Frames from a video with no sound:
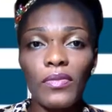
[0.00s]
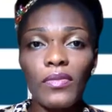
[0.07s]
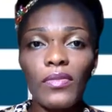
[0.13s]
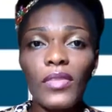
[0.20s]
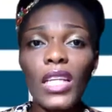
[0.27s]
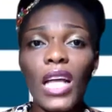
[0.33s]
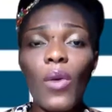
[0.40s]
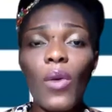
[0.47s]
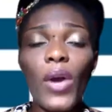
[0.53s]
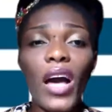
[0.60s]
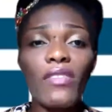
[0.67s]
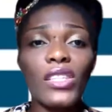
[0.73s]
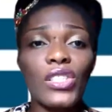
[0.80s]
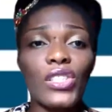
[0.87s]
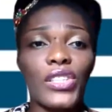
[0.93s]
Now we have the
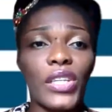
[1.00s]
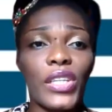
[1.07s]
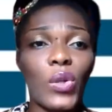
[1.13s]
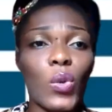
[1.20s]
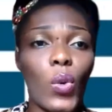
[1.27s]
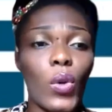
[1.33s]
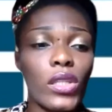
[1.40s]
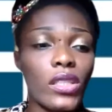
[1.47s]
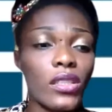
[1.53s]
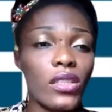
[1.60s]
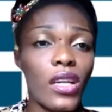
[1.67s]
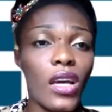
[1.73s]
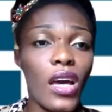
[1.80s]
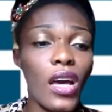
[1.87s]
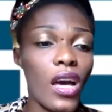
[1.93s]
story in quote.
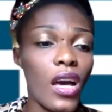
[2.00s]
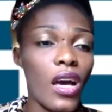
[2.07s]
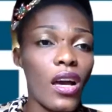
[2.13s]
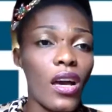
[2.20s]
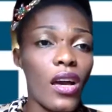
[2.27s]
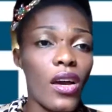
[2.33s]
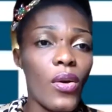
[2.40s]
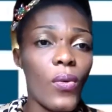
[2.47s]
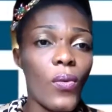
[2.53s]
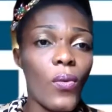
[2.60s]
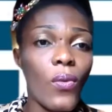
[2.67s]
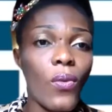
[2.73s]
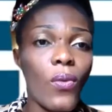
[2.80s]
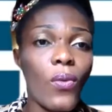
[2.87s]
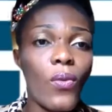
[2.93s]

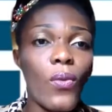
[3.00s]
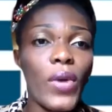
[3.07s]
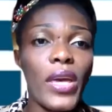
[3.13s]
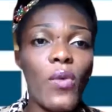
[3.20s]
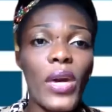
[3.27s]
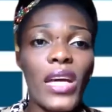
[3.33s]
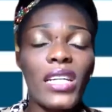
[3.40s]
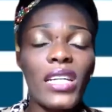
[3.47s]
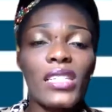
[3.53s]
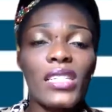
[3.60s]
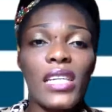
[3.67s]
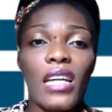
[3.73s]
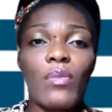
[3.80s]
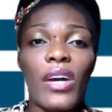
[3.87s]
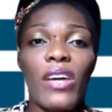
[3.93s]
We were
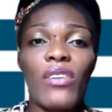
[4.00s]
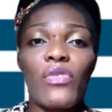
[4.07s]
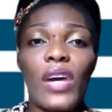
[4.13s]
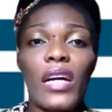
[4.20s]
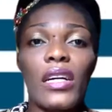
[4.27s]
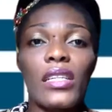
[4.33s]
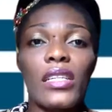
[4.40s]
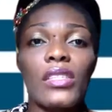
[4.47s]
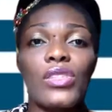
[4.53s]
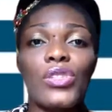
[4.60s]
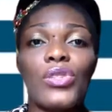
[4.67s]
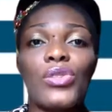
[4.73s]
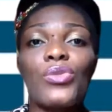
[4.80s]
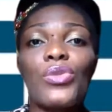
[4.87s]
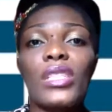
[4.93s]
concerned by violence
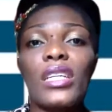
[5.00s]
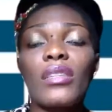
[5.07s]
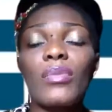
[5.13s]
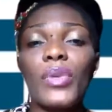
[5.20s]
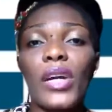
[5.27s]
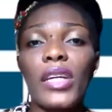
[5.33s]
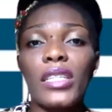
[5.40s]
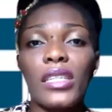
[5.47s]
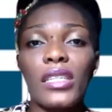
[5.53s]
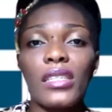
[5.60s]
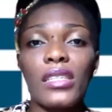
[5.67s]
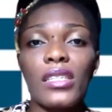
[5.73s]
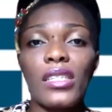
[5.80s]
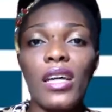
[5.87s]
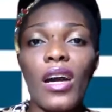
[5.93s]
during recent protests
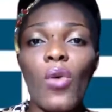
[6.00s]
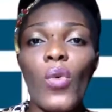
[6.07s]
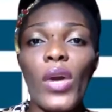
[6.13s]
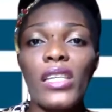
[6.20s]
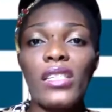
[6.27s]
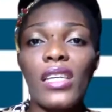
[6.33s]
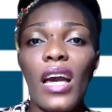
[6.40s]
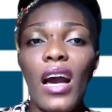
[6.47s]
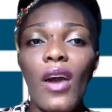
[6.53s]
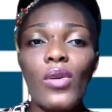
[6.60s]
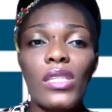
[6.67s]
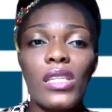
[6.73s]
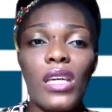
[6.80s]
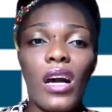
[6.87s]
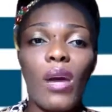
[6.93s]
and await the
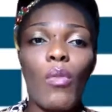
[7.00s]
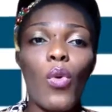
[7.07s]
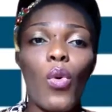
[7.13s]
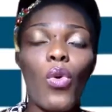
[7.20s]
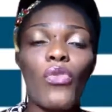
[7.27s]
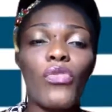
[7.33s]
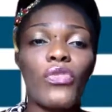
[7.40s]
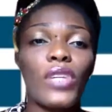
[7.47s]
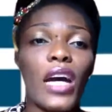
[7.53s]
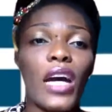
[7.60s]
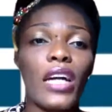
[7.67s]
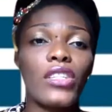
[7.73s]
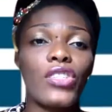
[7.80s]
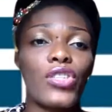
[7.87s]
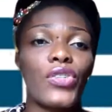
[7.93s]
outcome of
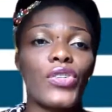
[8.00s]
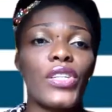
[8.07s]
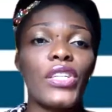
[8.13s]
Nigerian